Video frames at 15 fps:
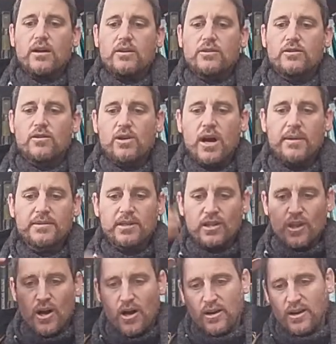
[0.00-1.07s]
So comes
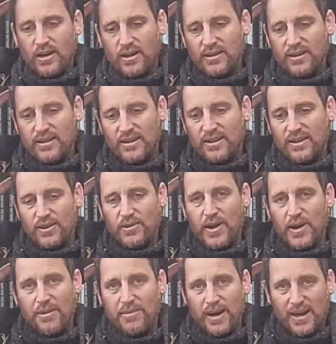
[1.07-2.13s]
along
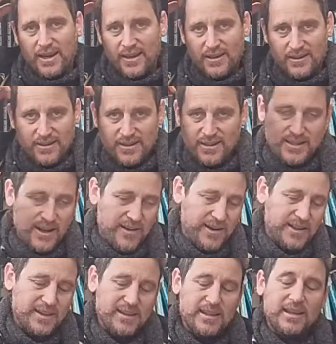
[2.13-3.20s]

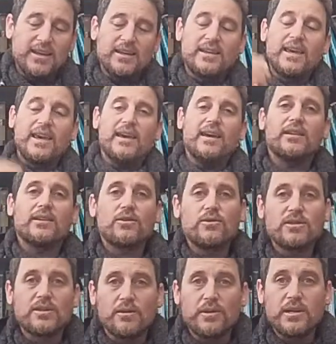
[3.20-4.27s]
the king, the
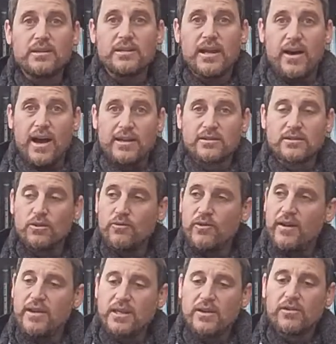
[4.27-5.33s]
Kuzari, now asks a
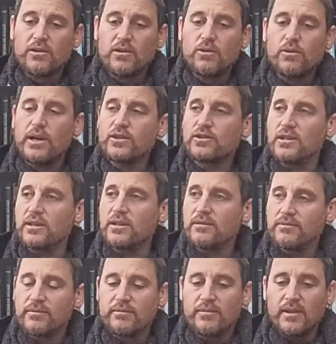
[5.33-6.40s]
very difficult question.
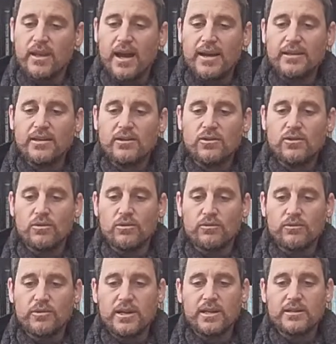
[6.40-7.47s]
92,
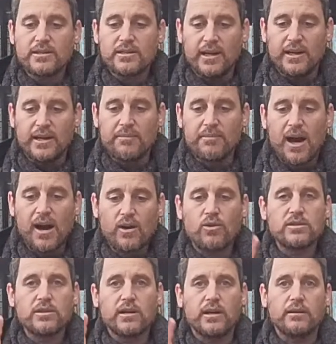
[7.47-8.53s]
read inside. Amar
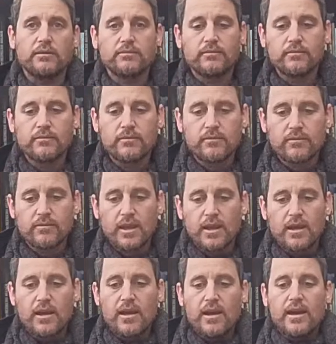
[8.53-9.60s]
Kuzari.
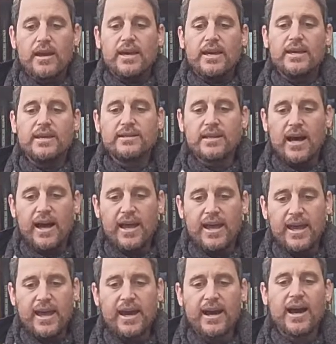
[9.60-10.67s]

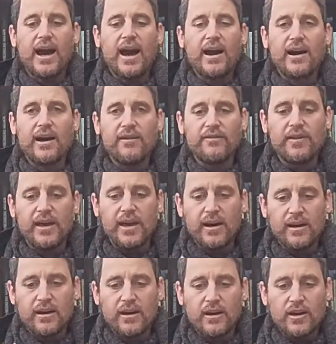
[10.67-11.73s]
Hizaher
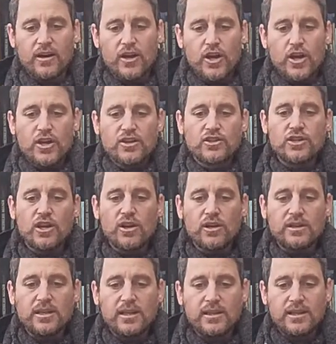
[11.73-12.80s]
achaver shelo
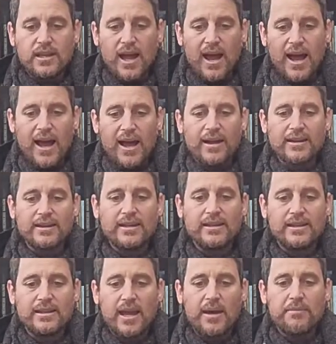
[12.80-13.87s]

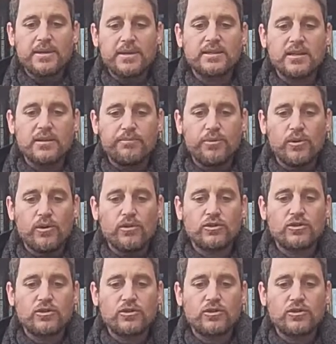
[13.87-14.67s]
tite besipur